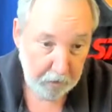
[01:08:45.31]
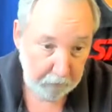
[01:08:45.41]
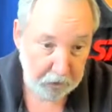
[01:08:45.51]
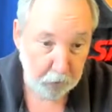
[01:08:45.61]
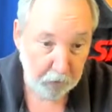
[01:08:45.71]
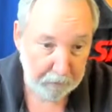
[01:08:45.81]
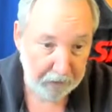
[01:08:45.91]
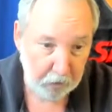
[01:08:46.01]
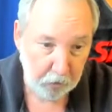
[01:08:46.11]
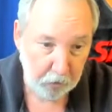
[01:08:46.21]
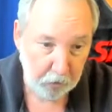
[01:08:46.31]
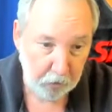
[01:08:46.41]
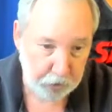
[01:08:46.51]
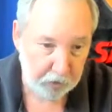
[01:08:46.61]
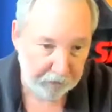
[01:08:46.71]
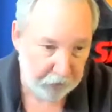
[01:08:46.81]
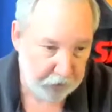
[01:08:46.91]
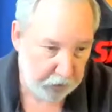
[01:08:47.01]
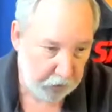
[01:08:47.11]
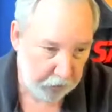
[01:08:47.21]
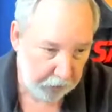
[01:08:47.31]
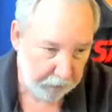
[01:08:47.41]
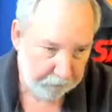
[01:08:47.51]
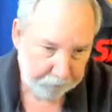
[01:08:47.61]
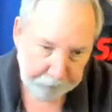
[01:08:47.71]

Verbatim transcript: but you want to make your whole server secure.